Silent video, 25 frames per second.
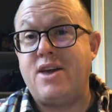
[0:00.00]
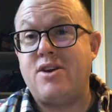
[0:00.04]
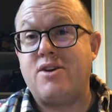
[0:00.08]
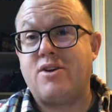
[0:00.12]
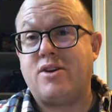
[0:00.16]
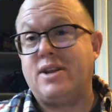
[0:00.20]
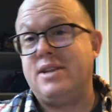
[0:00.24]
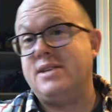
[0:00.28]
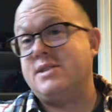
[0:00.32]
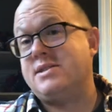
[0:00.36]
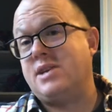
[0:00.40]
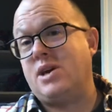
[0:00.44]
You're
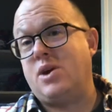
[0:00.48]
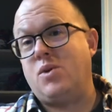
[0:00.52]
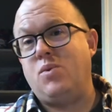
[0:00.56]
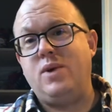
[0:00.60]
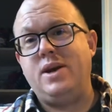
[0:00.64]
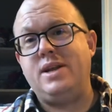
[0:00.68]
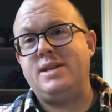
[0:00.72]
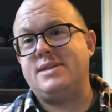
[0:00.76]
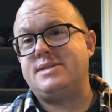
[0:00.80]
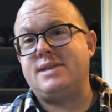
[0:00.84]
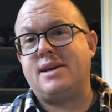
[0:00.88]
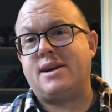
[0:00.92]
going to say,
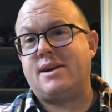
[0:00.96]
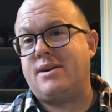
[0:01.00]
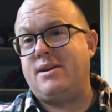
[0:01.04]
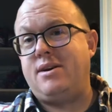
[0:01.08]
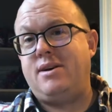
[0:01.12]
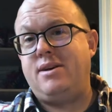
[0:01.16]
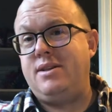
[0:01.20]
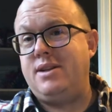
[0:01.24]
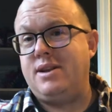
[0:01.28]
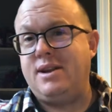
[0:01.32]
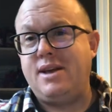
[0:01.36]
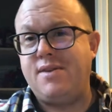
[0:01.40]
wait a second,
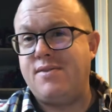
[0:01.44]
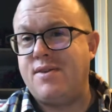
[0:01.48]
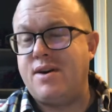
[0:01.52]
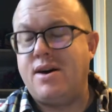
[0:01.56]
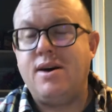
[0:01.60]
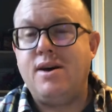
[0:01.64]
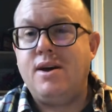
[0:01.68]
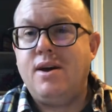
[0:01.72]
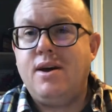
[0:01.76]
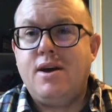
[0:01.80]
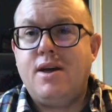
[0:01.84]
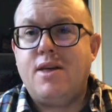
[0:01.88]
Holiday,
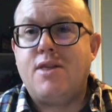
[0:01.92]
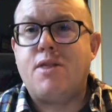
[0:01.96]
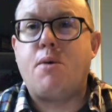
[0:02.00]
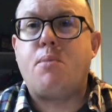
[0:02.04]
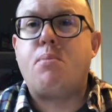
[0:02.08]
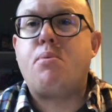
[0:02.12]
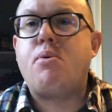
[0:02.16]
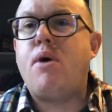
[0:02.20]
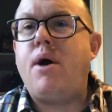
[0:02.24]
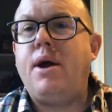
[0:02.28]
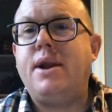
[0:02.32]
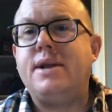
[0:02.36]
the
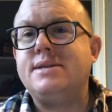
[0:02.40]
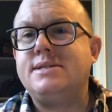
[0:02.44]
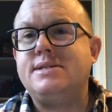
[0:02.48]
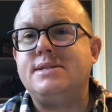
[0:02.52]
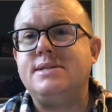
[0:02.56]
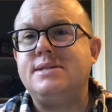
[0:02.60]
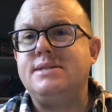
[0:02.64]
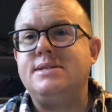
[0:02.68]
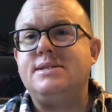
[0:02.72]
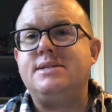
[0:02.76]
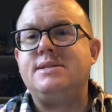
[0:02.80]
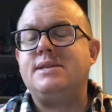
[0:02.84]

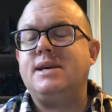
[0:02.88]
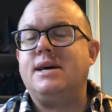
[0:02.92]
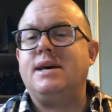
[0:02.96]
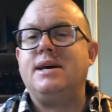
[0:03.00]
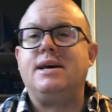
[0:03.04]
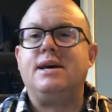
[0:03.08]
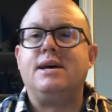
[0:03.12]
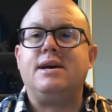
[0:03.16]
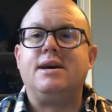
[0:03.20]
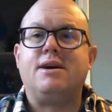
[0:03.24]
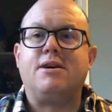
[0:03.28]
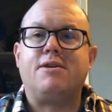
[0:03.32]
Protestants
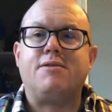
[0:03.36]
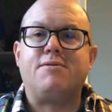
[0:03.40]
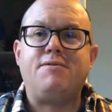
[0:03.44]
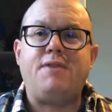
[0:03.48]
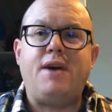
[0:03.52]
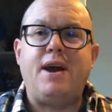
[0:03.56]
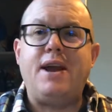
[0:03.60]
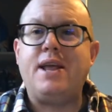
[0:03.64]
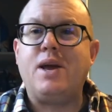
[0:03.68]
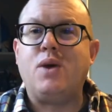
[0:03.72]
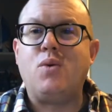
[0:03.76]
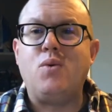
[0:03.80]
are
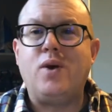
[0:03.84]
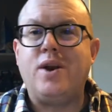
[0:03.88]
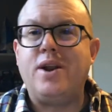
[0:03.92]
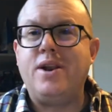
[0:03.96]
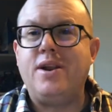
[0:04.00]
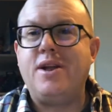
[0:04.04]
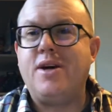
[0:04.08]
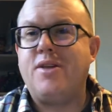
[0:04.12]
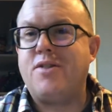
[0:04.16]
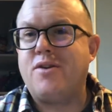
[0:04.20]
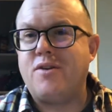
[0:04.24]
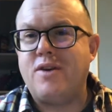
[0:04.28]
fighting one
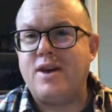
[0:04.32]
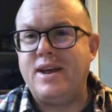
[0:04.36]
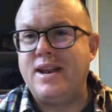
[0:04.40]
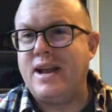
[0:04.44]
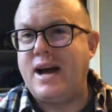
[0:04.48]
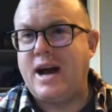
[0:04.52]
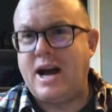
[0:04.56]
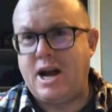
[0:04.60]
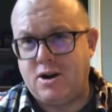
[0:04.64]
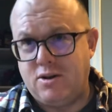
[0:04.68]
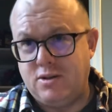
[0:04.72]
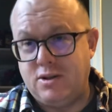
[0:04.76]
another in
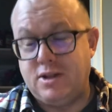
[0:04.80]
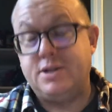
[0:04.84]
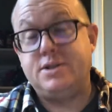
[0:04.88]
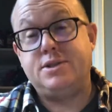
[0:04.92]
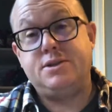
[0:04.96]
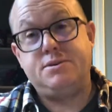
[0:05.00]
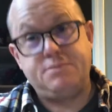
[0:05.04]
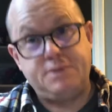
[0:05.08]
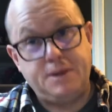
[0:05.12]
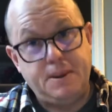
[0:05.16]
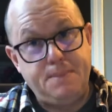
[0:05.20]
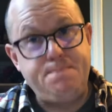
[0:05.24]
Ireland.
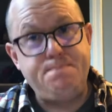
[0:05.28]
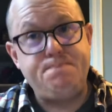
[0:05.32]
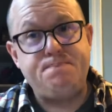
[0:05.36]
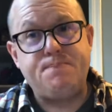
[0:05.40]
Yep.